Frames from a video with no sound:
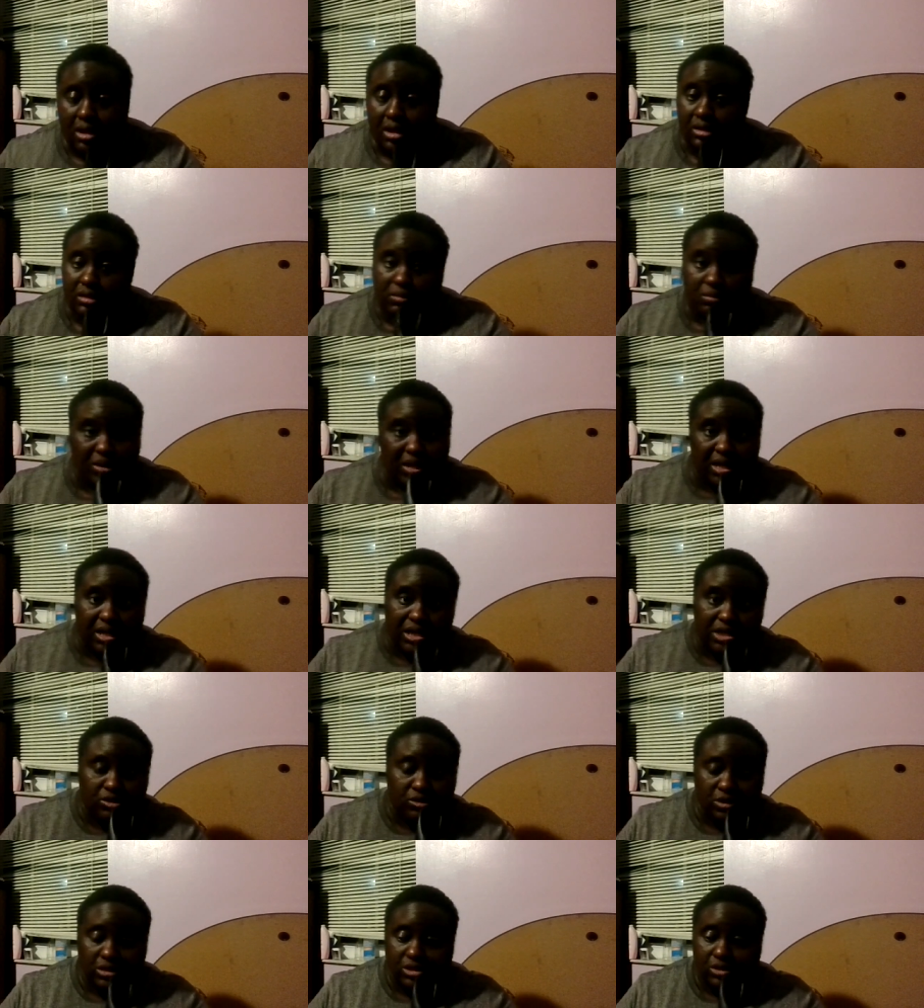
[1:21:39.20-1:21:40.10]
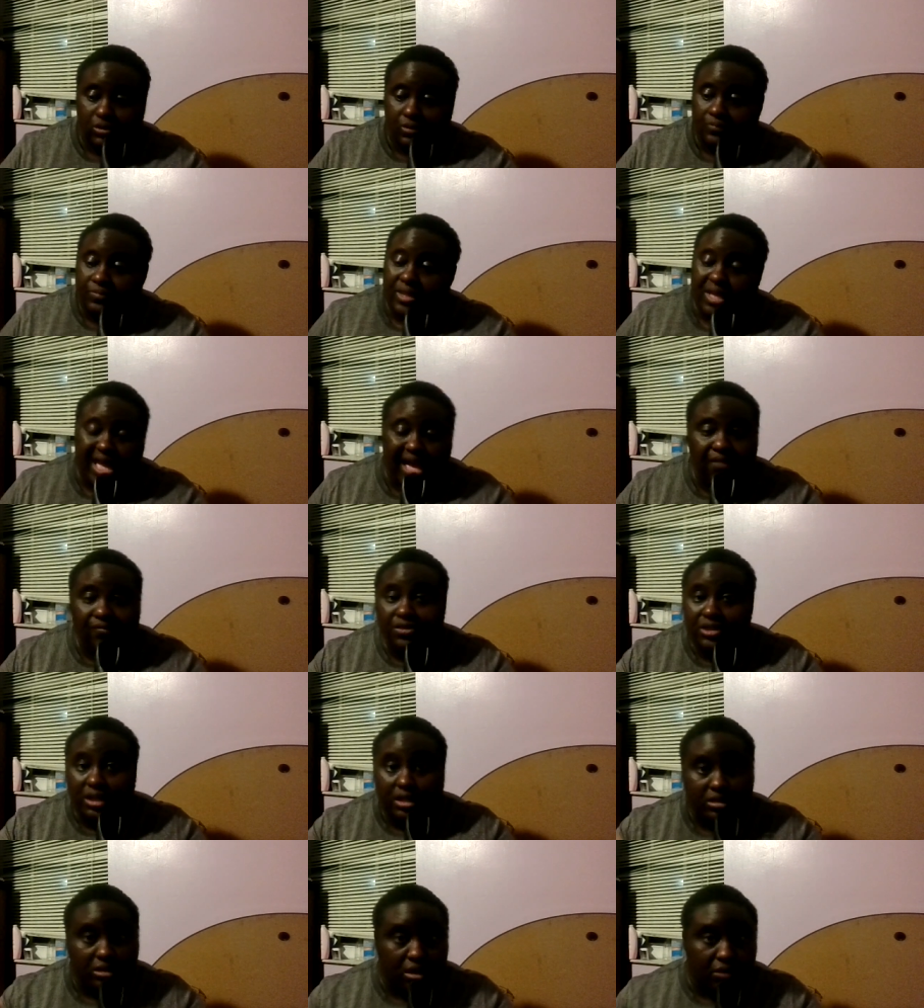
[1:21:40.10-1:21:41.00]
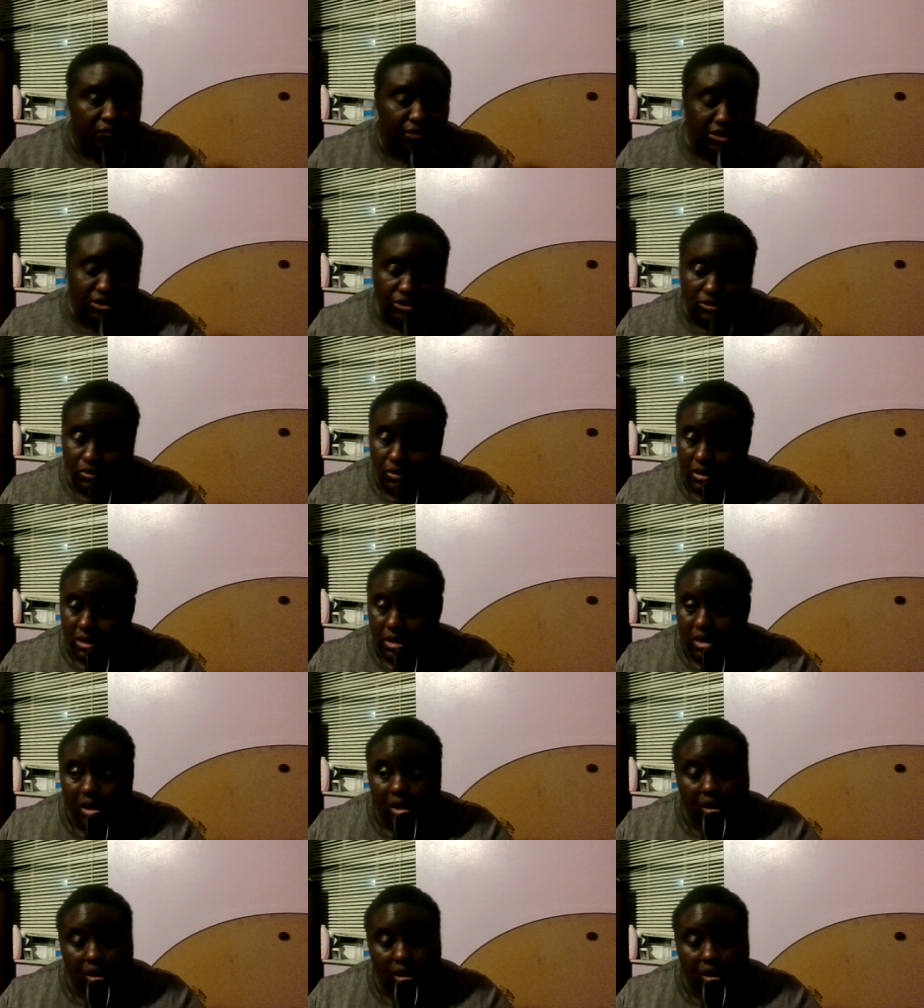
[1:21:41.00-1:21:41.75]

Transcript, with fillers: To be honest with you, everything is artificial to her.